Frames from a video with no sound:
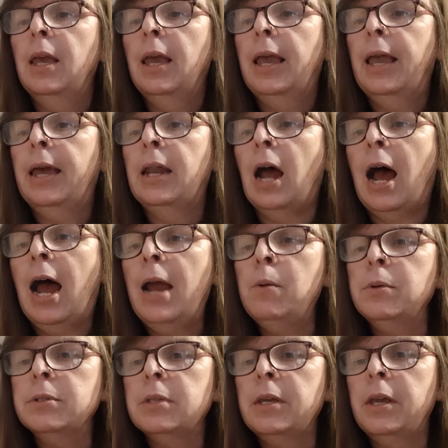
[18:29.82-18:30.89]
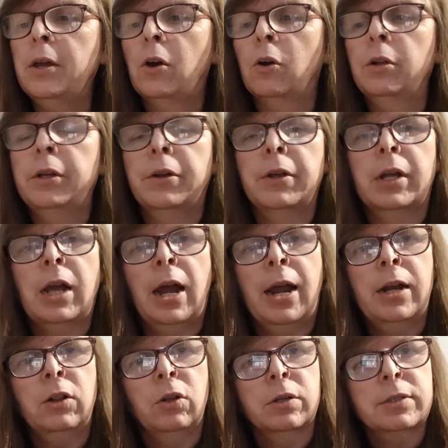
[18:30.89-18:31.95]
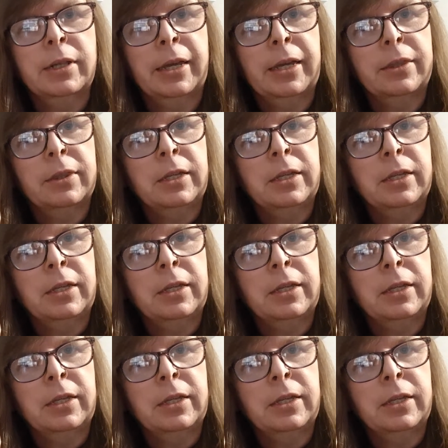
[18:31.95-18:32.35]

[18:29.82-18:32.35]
And I was thinking earlier, it kind of looks like